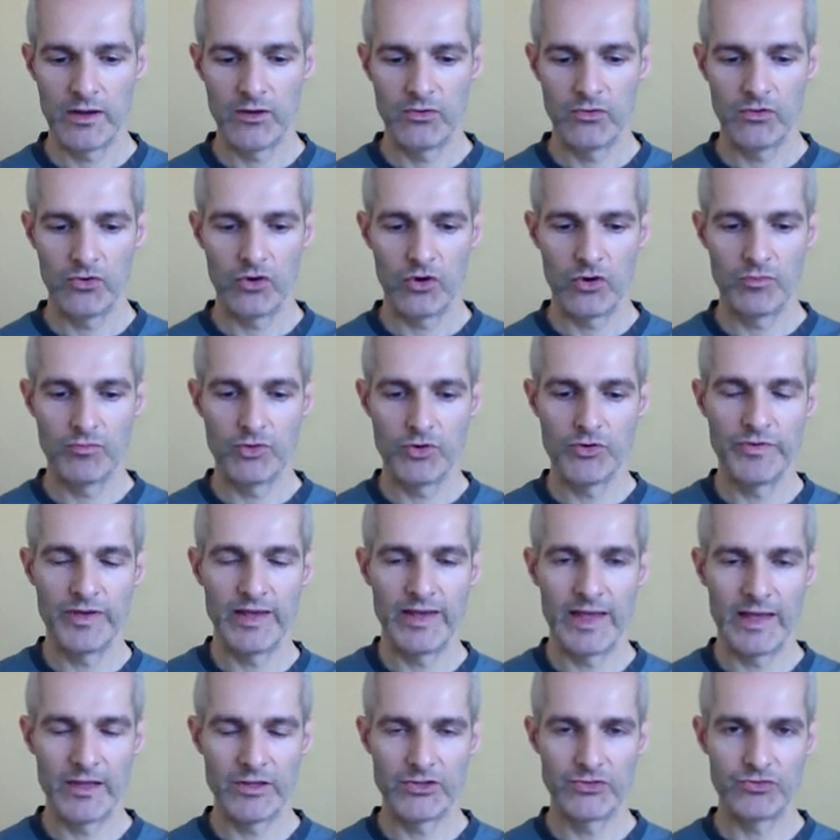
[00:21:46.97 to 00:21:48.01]
or moving
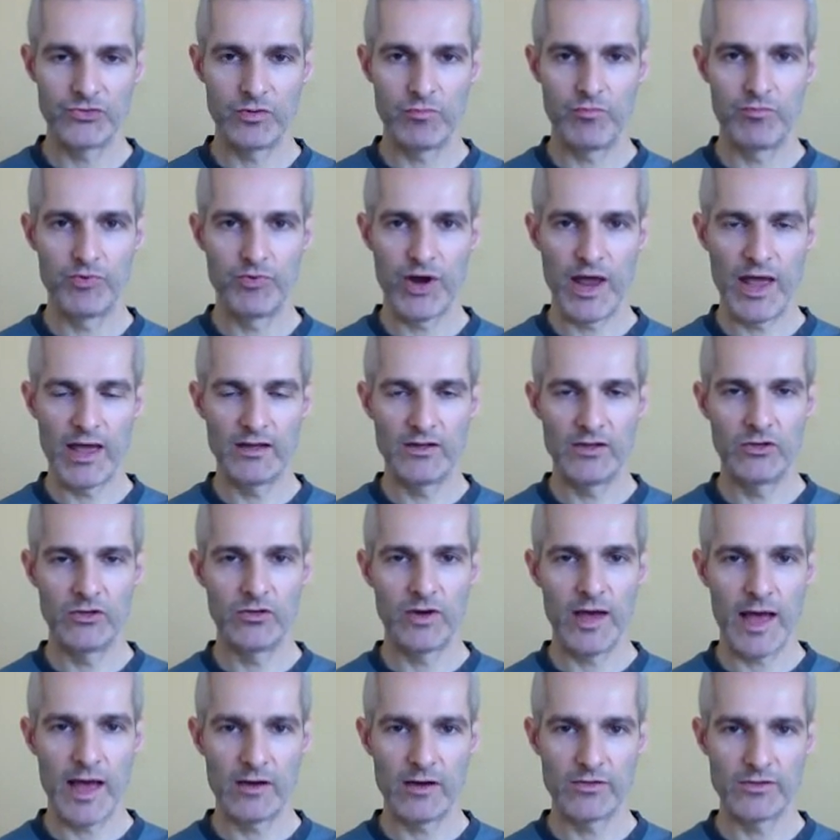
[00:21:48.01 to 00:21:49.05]
into a brand new
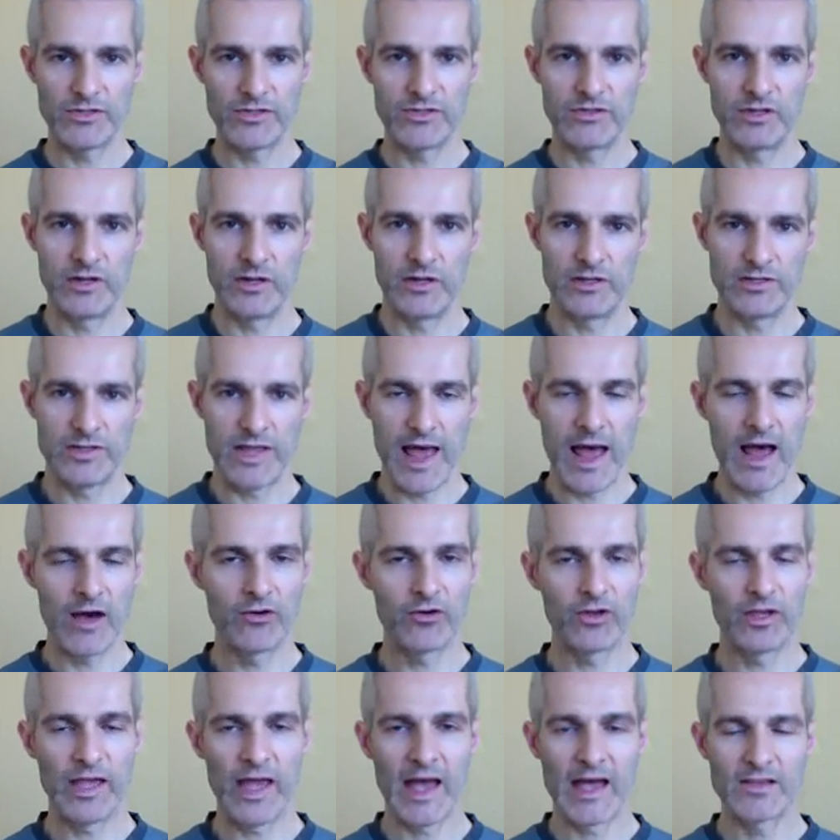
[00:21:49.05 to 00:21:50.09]
house that is
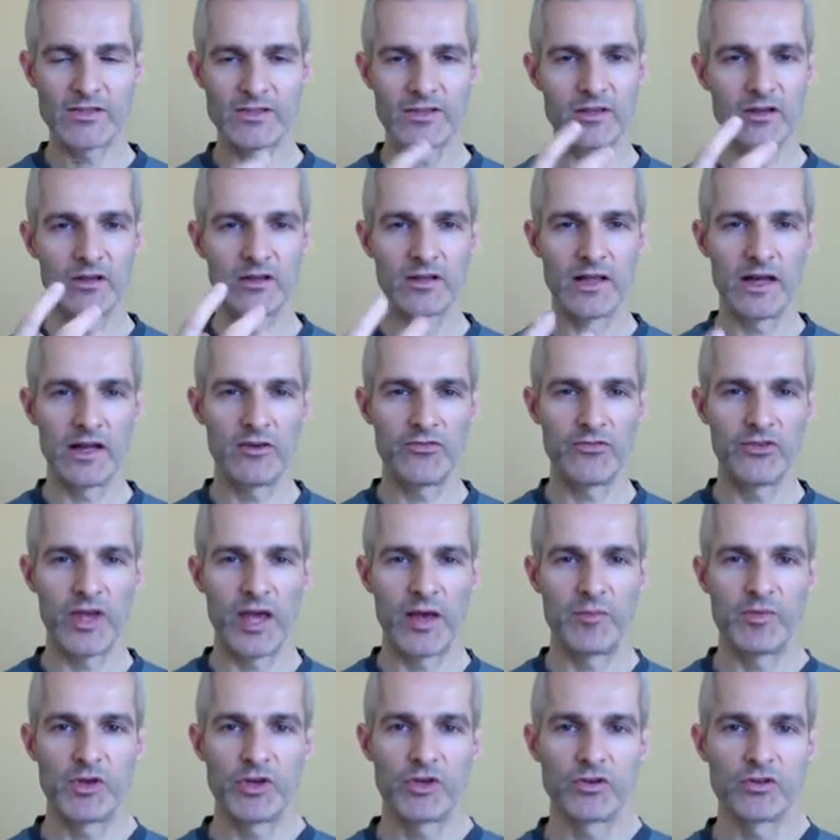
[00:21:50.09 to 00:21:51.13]
outgassing a lot of
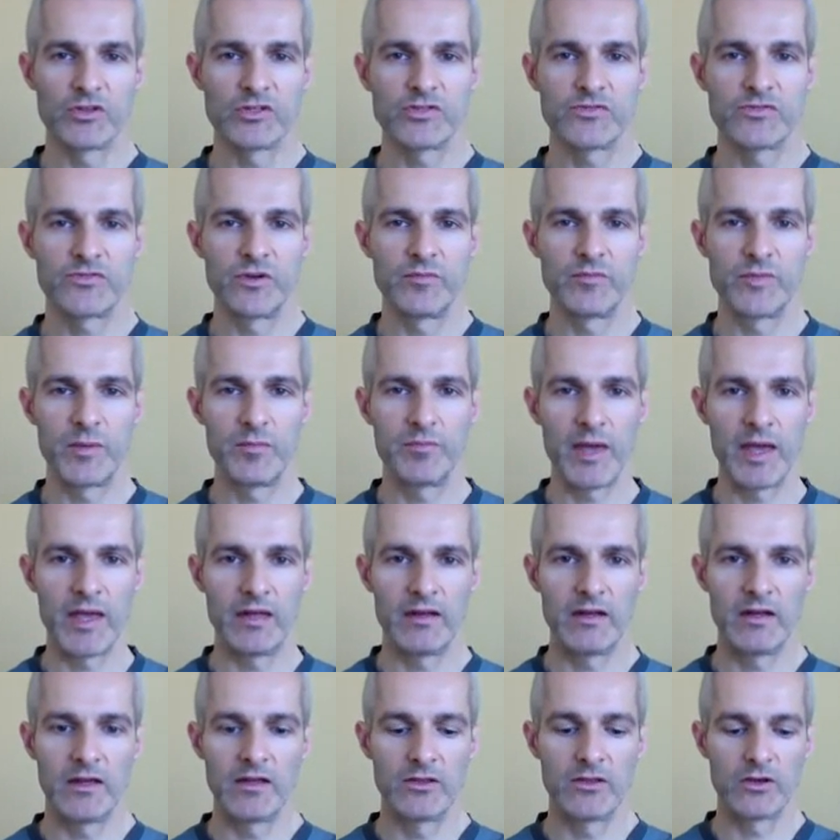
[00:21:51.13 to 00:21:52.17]
chemicals from the paint
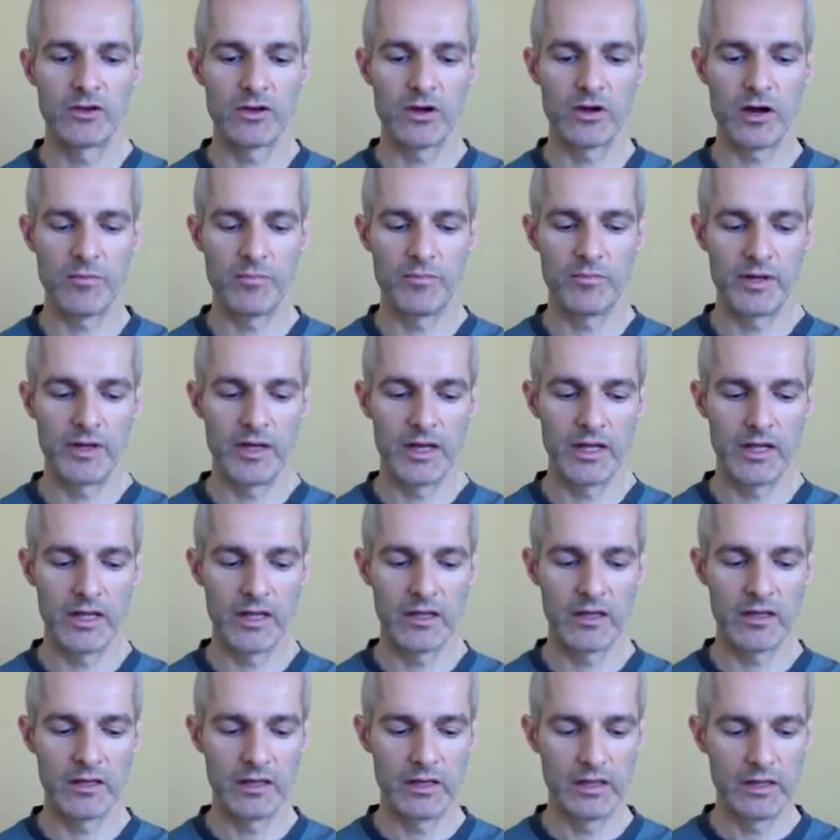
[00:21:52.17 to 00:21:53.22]
and the carpeting.
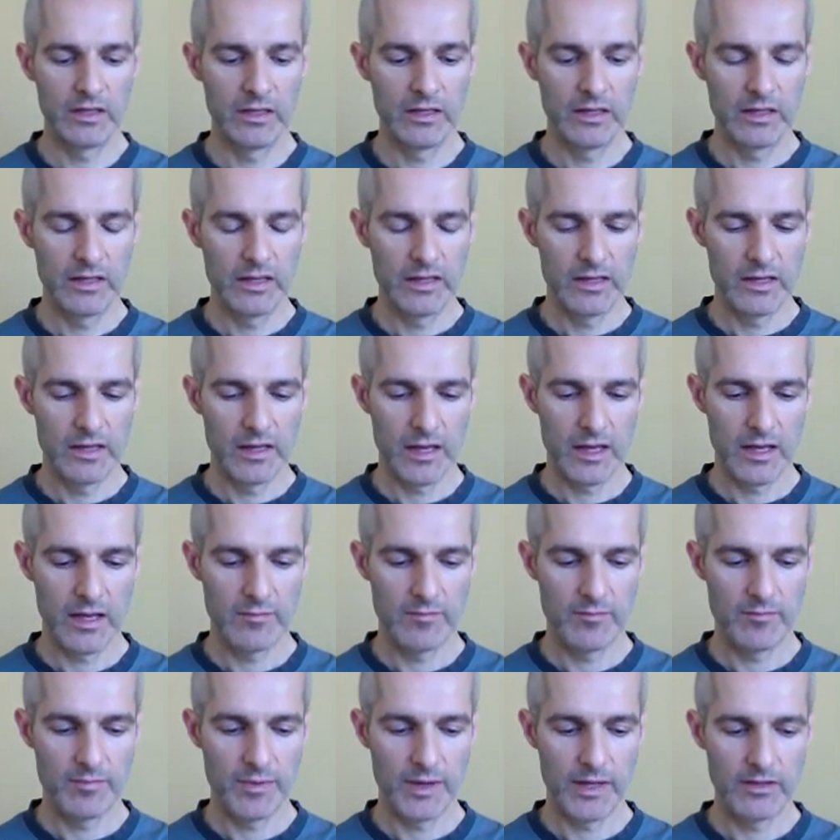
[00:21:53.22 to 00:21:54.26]

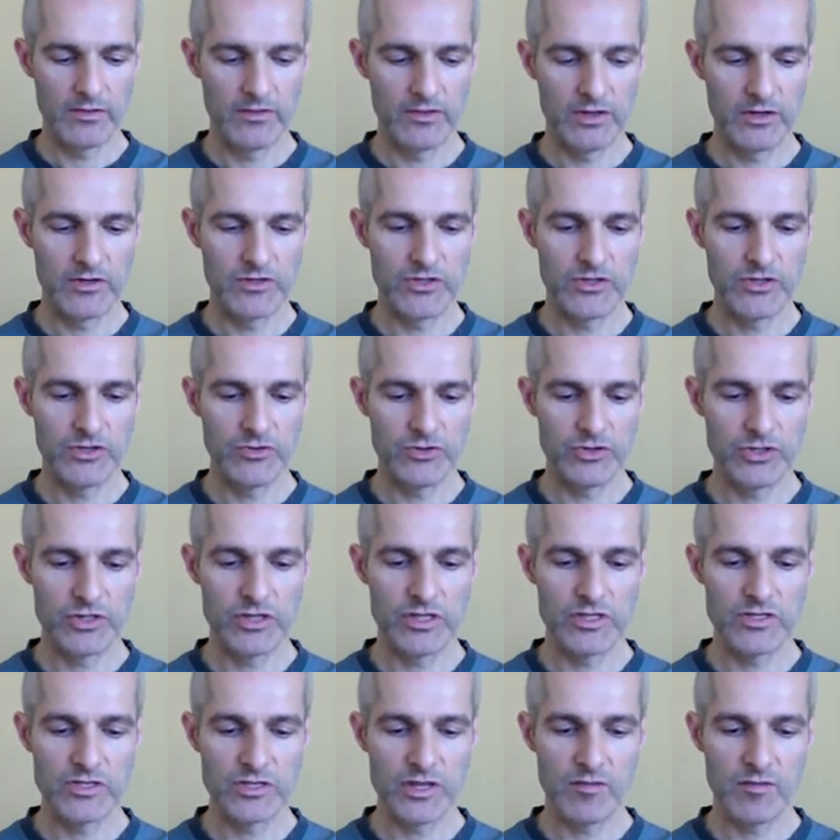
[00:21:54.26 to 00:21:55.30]
But there's usually
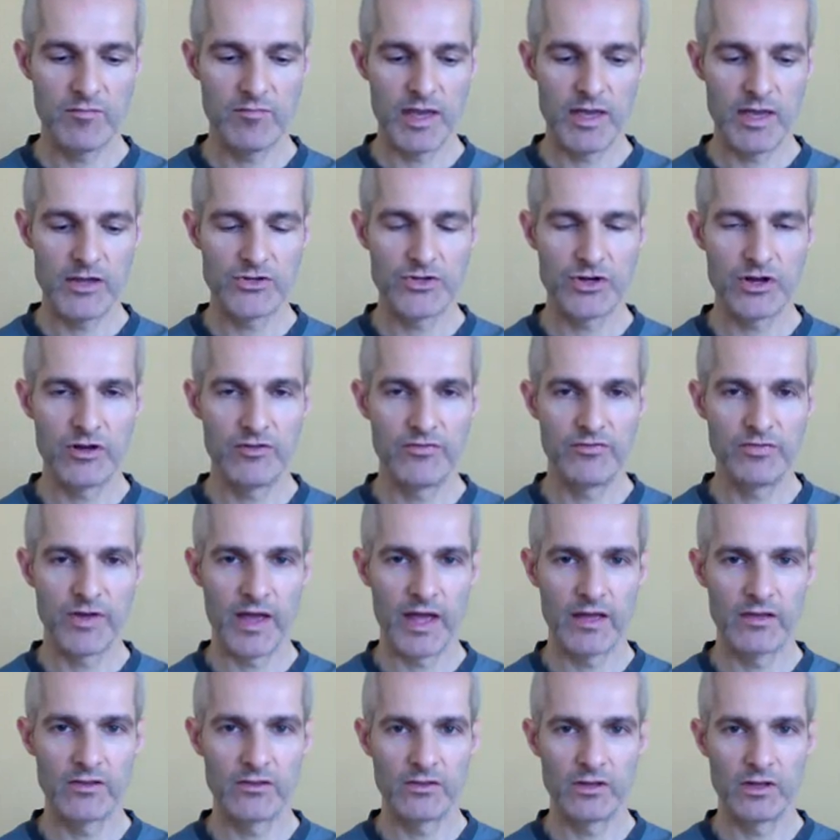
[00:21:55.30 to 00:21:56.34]
some major
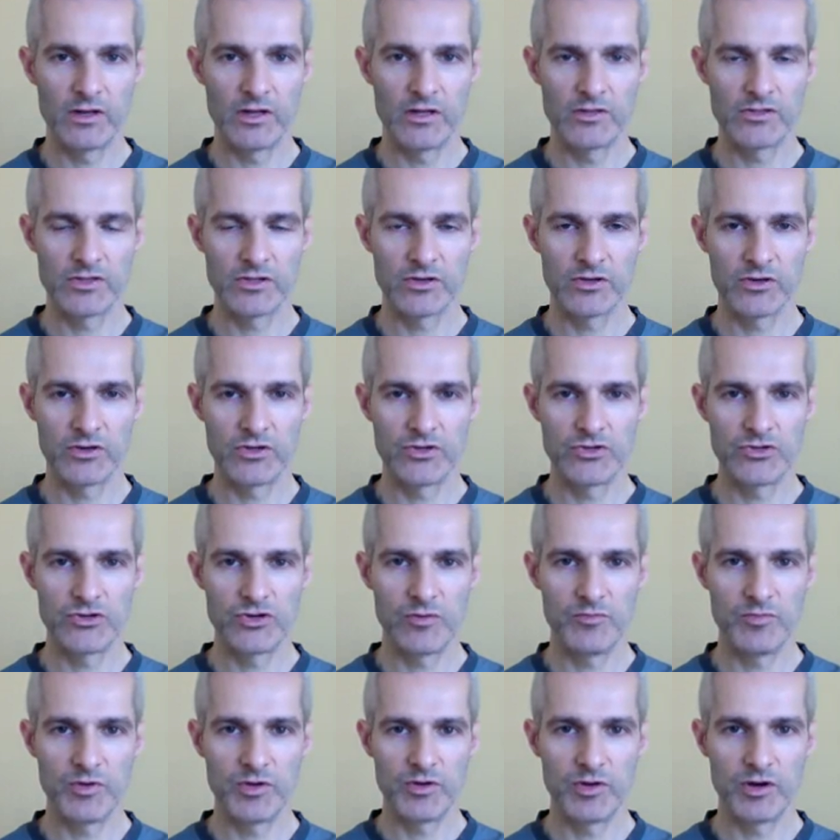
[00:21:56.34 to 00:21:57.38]
event that is a
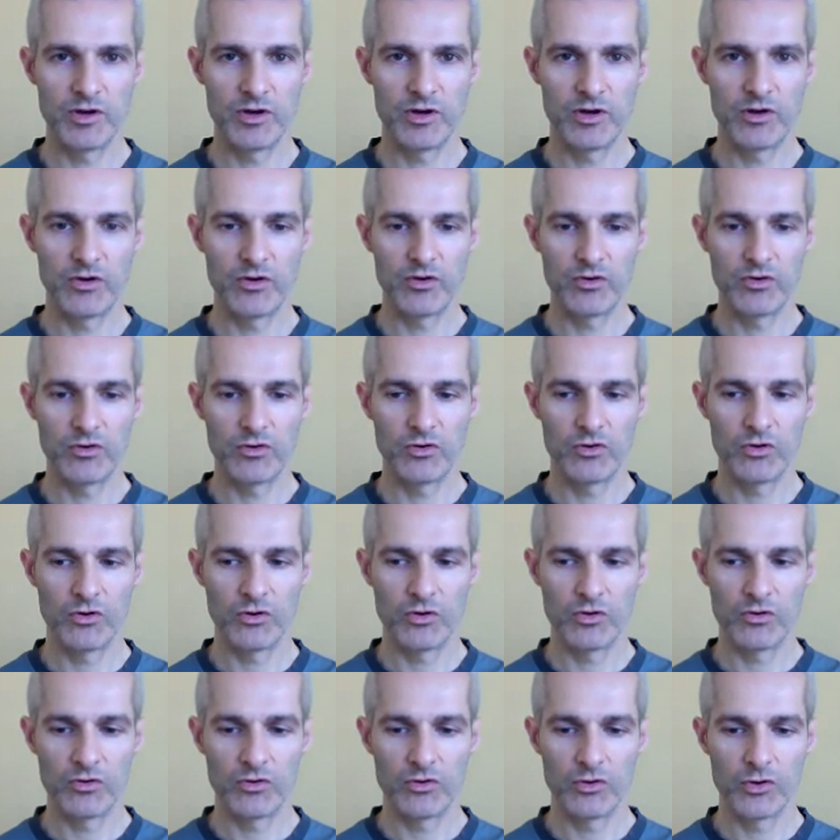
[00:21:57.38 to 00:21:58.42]
contributor
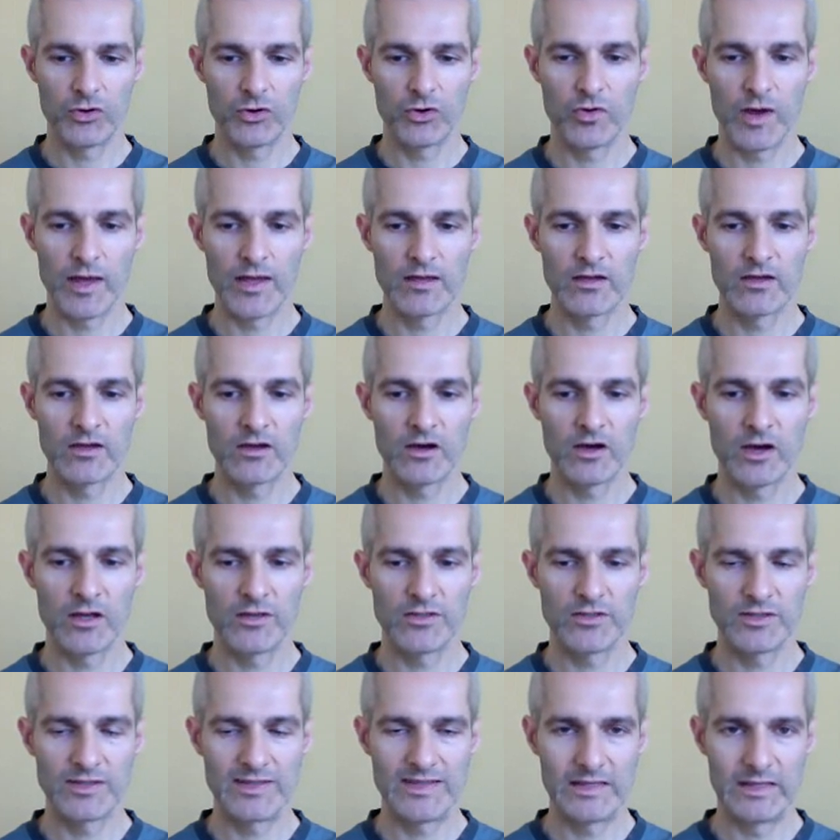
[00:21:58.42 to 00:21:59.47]
or quite
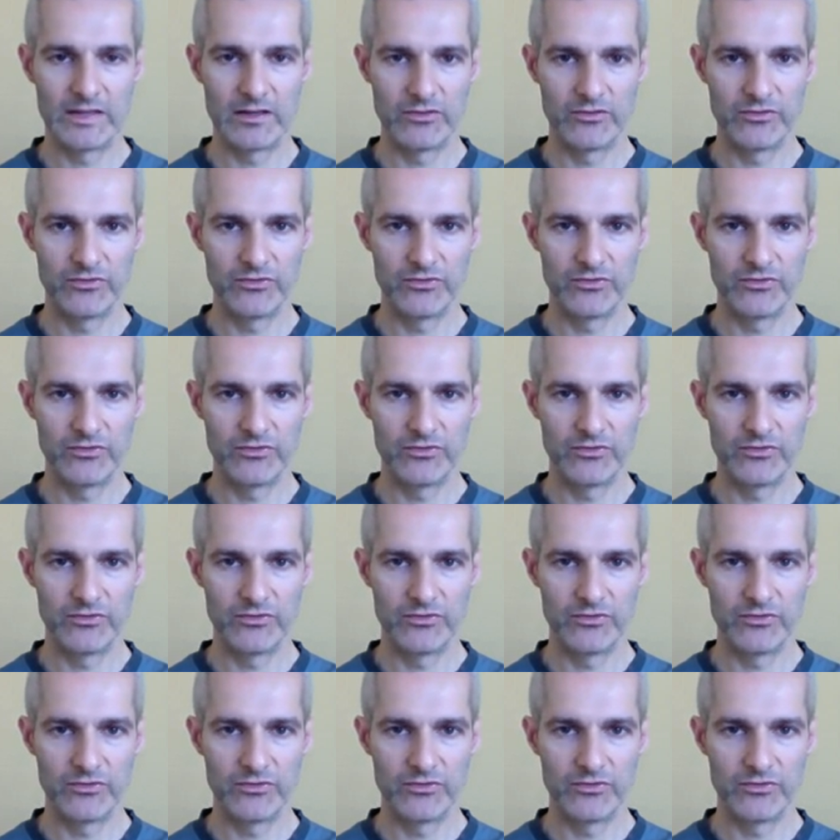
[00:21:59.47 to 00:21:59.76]
causative,